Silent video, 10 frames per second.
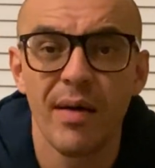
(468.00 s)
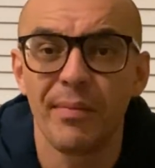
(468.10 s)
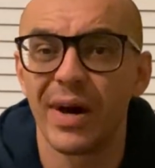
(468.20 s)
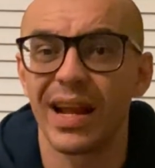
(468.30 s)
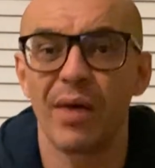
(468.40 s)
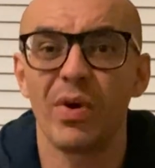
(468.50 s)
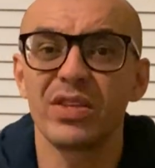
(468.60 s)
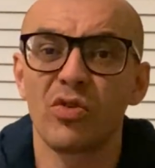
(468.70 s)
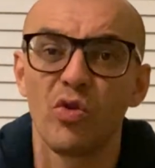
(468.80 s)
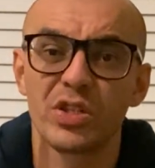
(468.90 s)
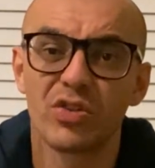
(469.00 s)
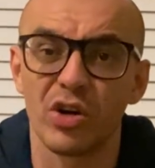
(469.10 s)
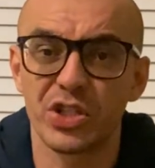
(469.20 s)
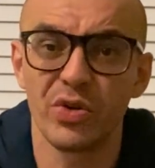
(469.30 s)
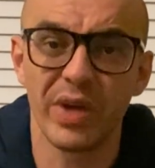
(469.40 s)
But like one course has got
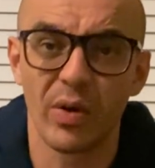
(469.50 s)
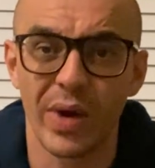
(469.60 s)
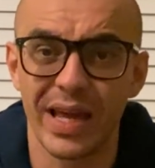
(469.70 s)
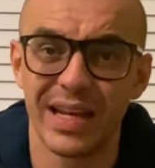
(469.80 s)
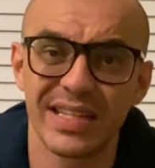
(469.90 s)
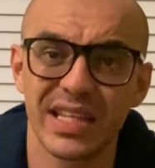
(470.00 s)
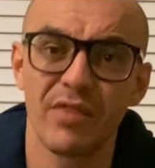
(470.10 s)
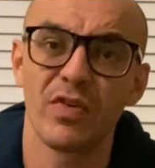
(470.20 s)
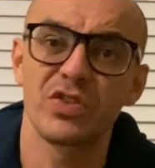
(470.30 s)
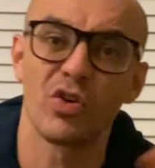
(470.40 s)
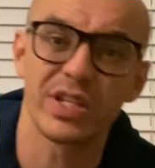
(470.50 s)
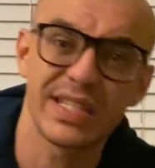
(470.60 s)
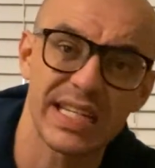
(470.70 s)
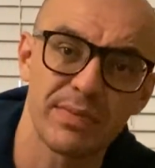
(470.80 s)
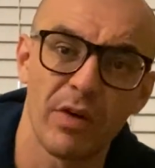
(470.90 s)
a 2-year waiting list, the other one's got a
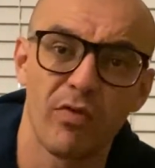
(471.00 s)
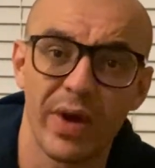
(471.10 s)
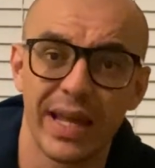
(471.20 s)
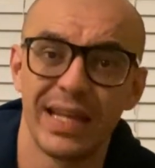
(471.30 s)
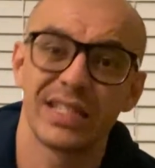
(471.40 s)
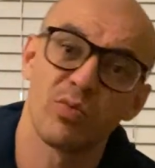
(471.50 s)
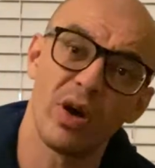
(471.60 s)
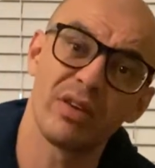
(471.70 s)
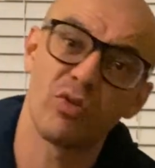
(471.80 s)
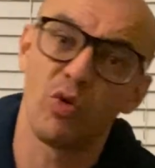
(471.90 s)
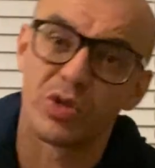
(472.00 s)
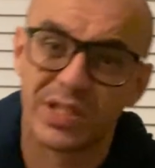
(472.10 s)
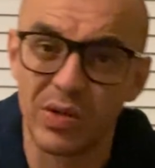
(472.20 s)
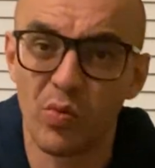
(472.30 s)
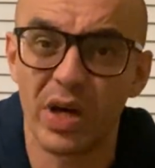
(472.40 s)
6-month waiting list. One course is
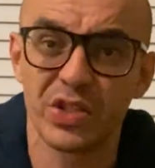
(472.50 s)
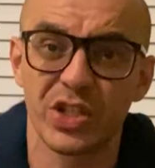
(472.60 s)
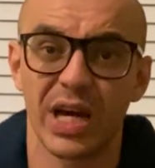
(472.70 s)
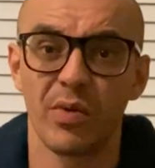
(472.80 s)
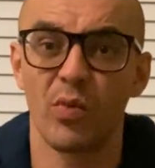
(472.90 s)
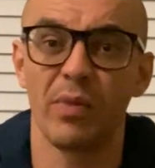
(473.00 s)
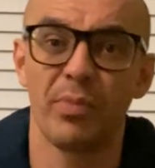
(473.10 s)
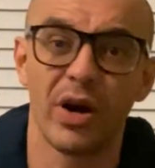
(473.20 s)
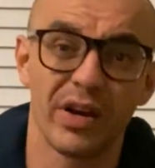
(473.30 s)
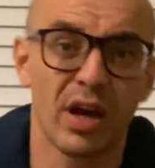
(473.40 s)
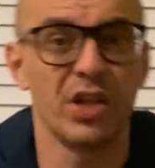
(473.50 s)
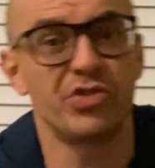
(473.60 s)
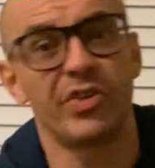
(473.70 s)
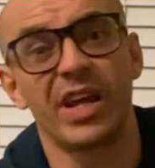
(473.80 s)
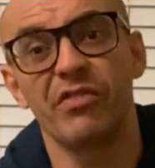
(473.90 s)
in one jail in one part of the
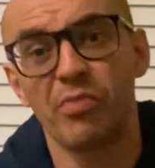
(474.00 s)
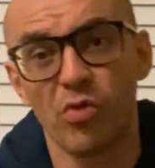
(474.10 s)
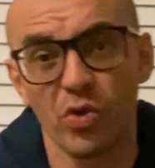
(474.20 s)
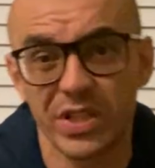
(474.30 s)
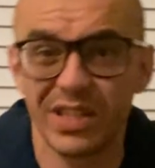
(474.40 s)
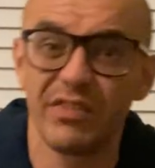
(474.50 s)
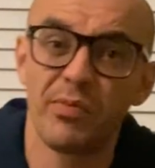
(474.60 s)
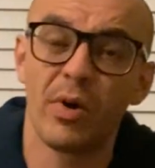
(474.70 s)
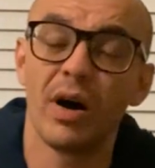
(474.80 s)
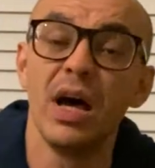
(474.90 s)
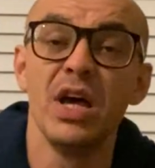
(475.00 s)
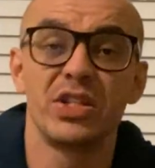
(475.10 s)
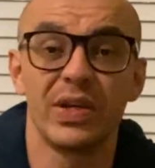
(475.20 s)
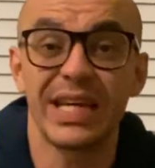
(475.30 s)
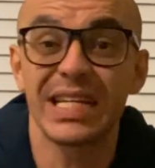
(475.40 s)
country, the other course is in another part.
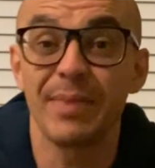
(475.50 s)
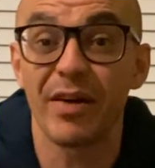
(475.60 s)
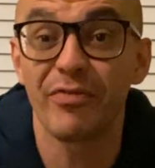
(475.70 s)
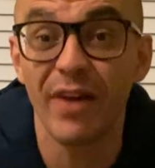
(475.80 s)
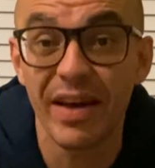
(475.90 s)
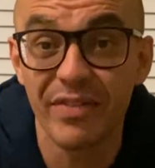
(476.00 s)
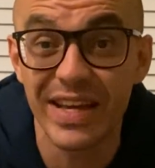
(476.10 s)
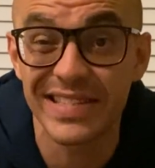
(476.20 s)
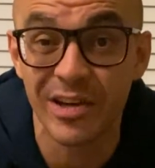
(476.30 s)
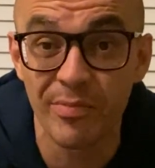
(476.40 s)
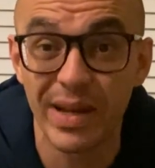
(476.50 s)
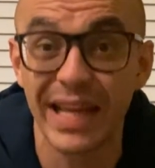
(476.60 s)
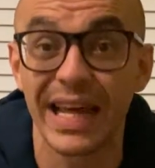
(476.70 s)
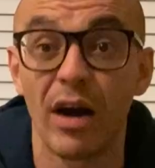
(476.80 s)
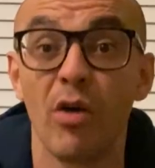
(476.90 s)
So it takes about 5 years to complete
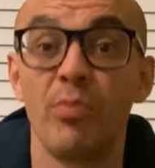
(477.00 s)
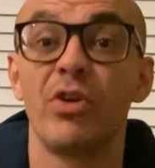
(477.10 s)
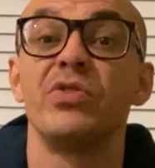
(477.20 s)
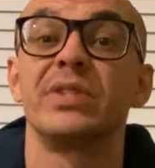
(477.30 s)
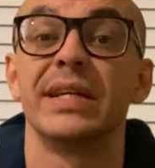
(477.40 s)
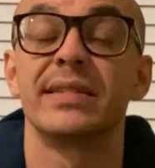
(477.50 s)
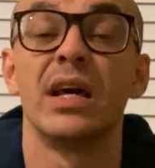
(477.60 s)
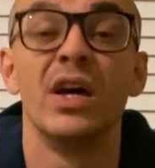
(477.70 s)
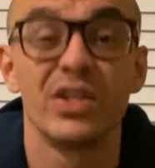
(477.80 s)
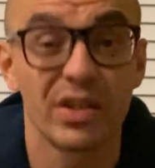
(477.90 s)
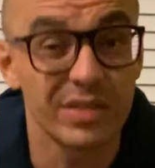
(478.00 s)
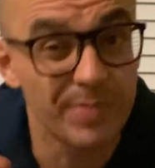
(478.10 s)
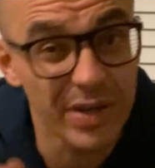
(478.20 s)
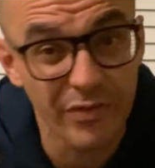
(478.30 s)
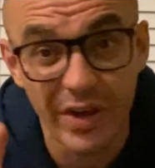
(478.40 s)
that whole process. So just
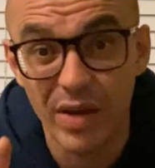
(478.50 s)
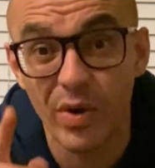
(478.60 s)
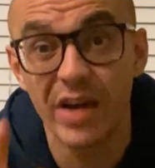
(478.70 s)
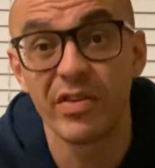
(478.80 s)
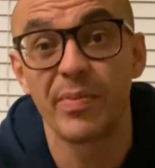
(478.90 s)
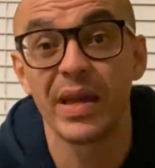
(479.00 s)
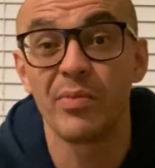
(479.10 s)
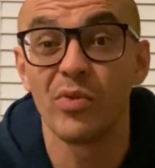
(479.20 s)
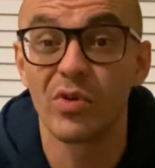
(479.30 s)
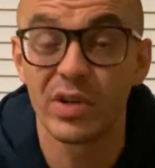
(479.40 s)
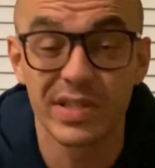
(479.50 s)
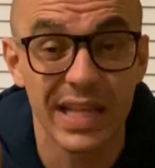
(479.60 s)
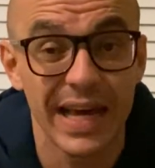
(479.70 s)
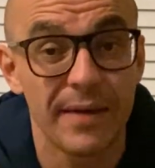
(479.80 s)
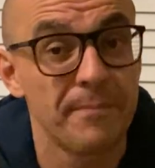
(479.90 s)
be very wary, people, because
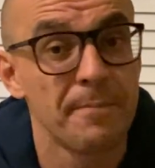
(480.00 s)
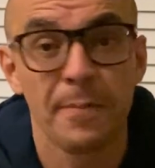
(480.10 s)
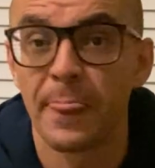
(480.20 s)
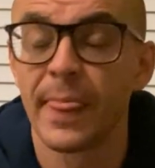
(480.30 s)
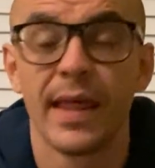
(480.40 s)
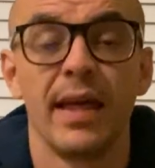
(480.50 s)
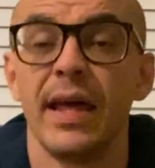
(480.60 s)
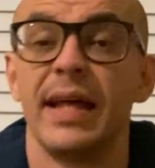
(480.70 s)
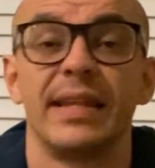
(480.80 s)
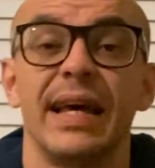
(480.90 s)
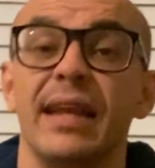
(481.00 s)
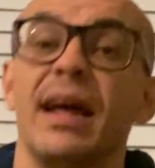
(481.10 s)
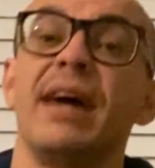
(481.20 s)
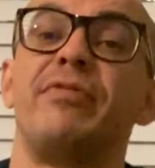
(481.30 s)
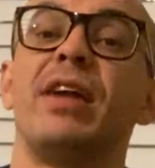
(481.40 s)
like that
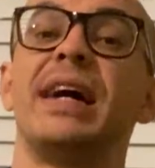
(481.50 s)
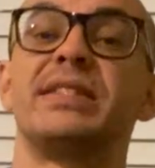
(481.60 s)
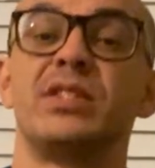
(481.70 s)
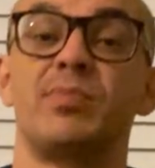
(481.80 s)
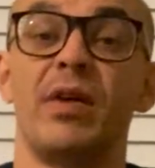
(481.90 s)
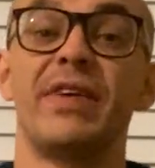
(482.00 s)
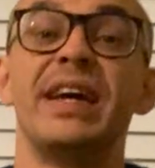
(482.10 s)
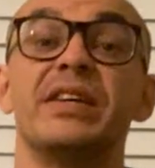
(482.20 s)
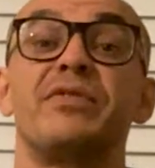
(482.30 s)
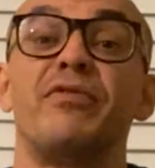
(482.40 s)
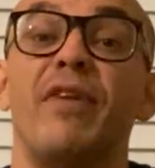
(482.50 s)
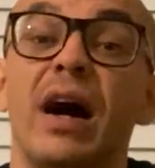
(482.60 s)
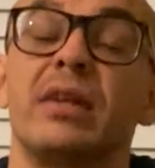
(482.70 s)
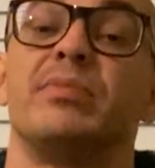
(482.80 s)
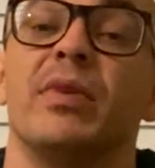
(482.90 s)
life license, bruv, it's
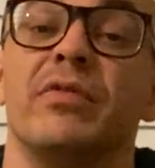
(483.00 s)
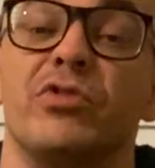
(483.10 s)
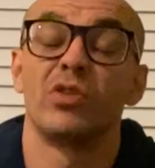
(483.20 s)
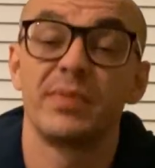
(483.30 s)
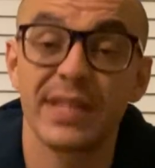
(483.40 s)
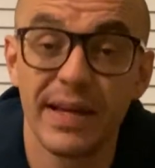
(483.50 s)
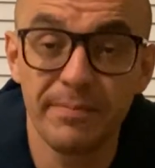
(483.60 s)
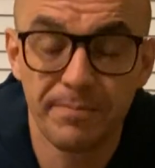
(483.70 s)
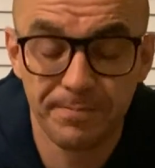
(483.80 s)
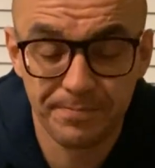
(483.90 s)
fucked, bruv, what I'm saying?